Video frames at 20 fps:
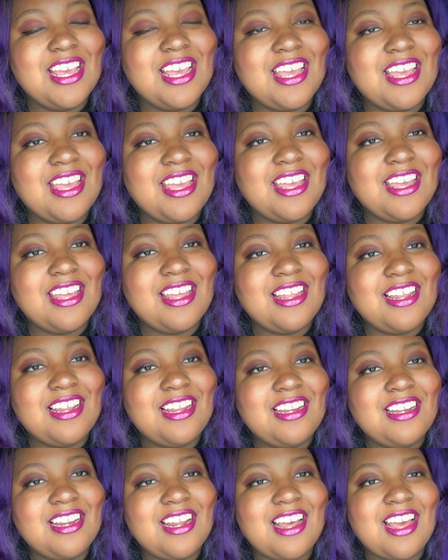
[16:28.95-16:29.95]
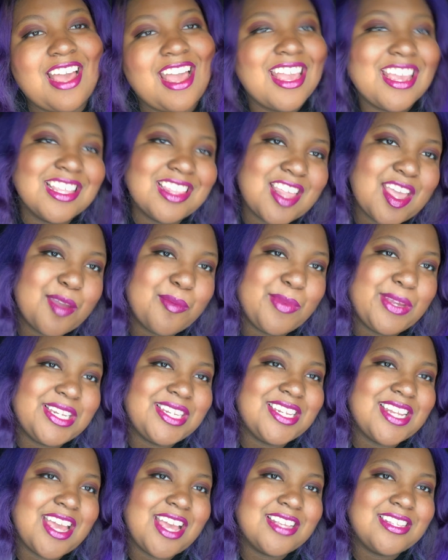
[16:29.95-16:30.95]
And I can thank
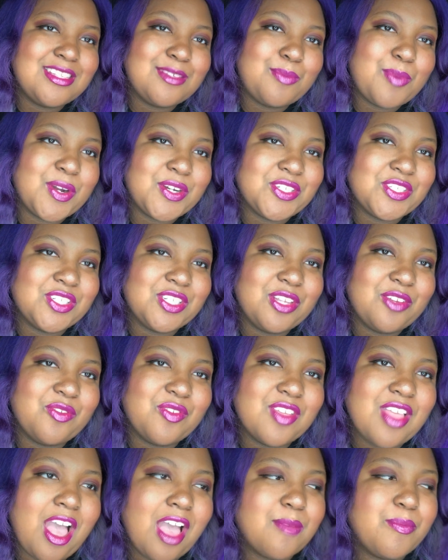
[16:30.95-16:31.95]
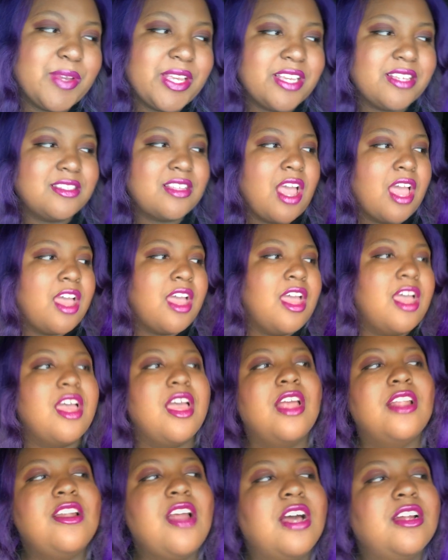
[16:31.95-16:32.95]
BTS partially for that, because
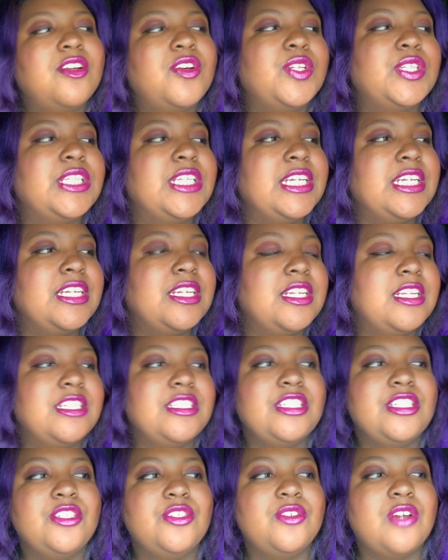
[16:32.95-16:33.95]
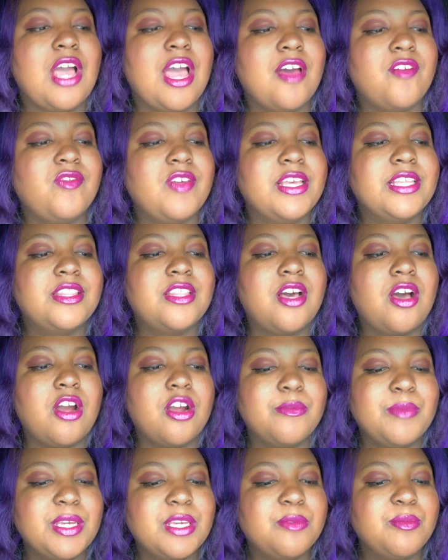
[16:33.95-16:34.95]
not only do you have like the
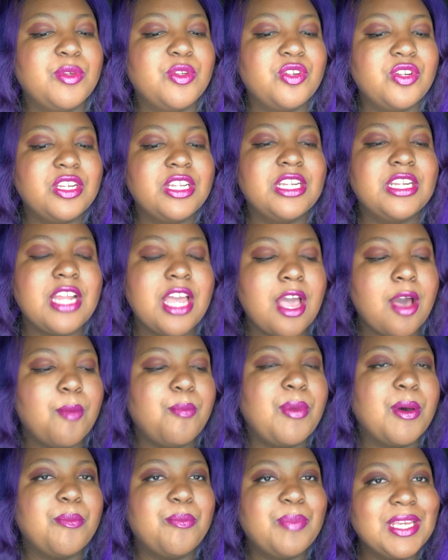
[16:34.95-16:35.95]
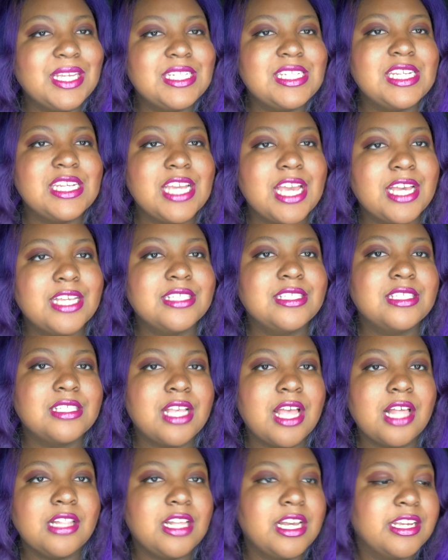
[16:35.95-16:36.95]
ARMY community now, but BTS,
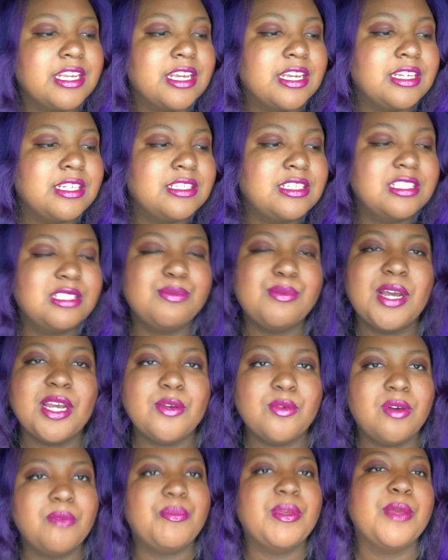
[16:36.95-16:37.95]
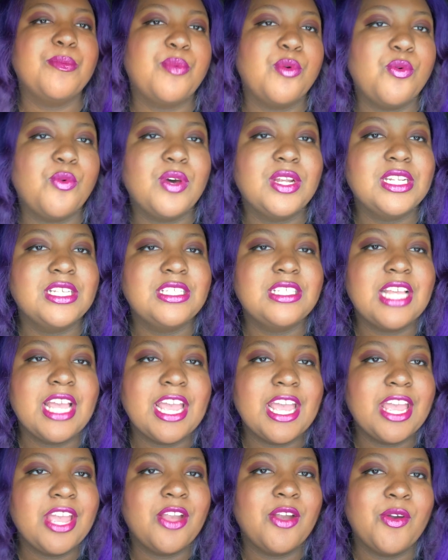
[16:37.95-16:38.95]
like, despite what people want to
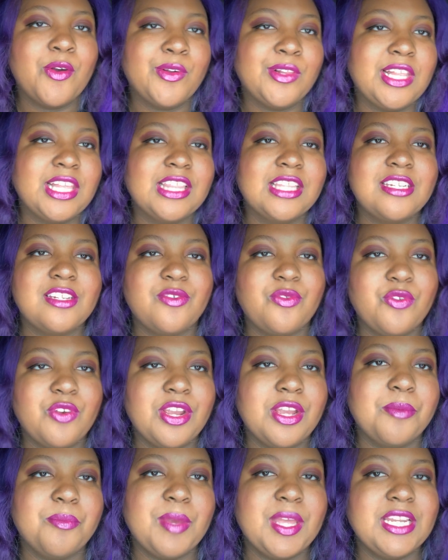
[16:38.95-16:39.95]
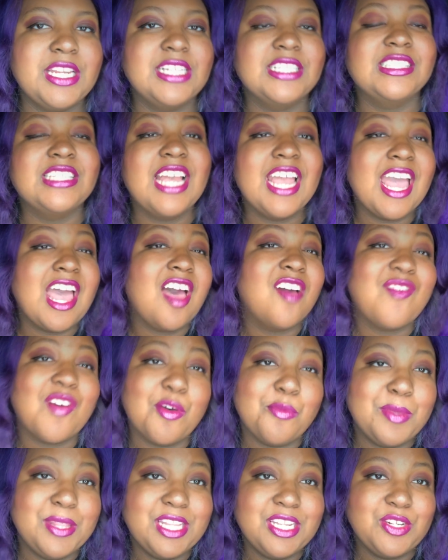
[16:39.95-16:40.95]
say or like the differing opinions, they have
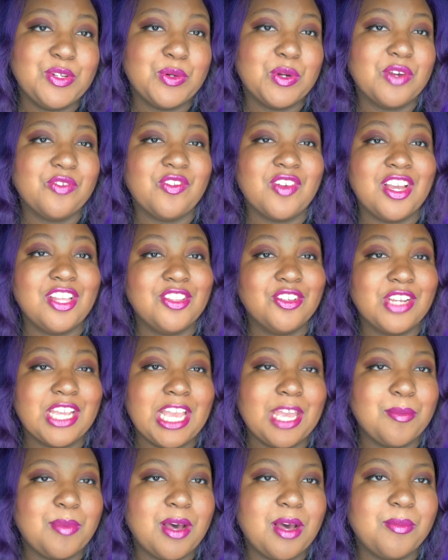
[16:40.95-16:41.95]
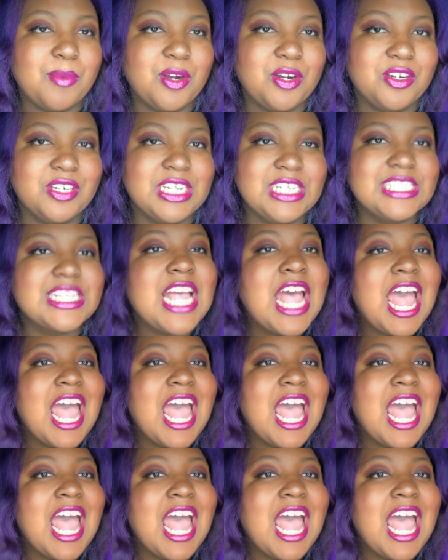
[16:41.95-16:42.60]
opened the door for other K-pop artists,